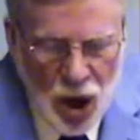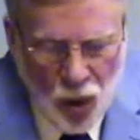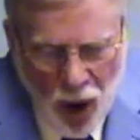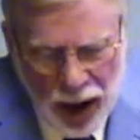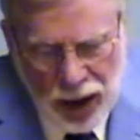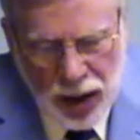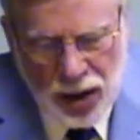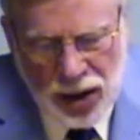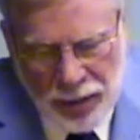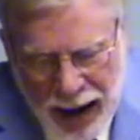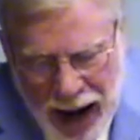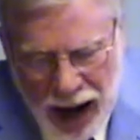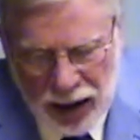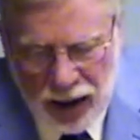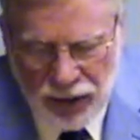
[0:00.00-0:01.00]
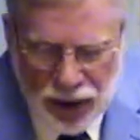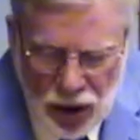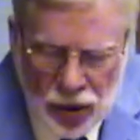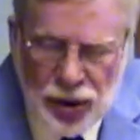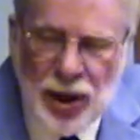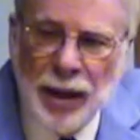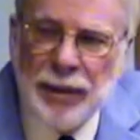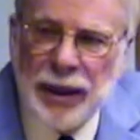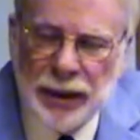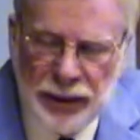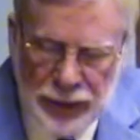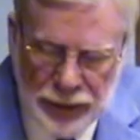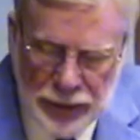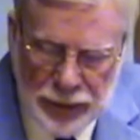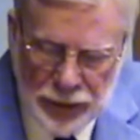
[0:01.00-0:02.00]
What good is the mouth if there's no stomach
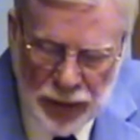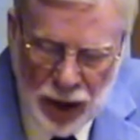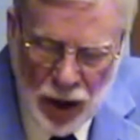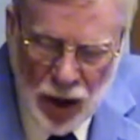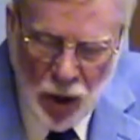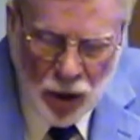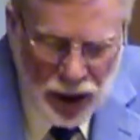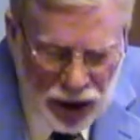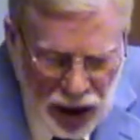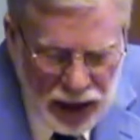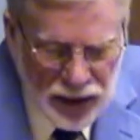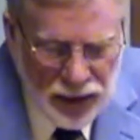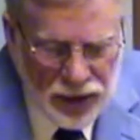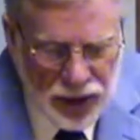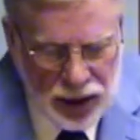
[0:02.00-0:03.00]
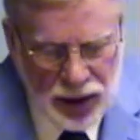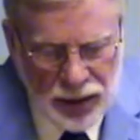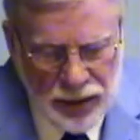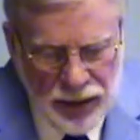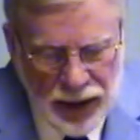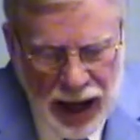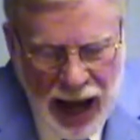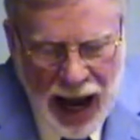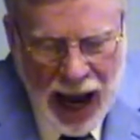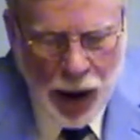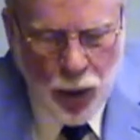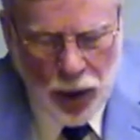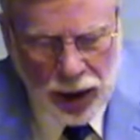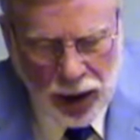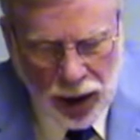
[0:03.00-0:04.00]
or digestive system?
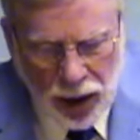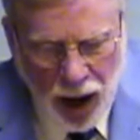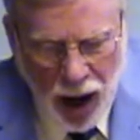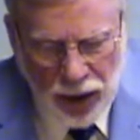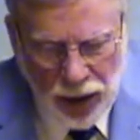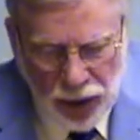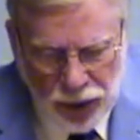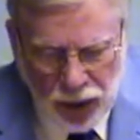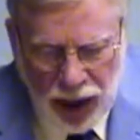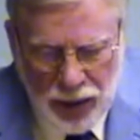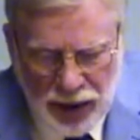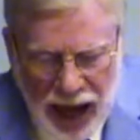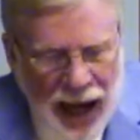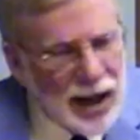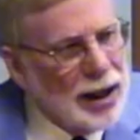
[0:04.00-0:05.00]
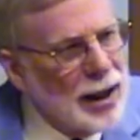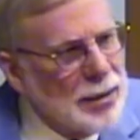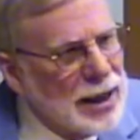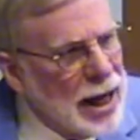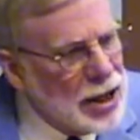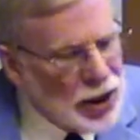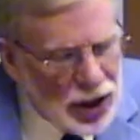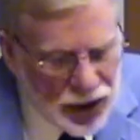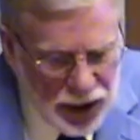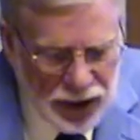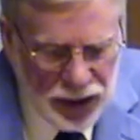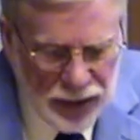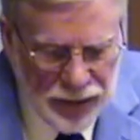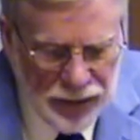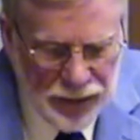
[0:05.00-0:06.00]
And what good are the 3 without an elimination
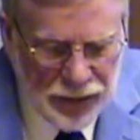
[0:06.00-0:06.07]
system?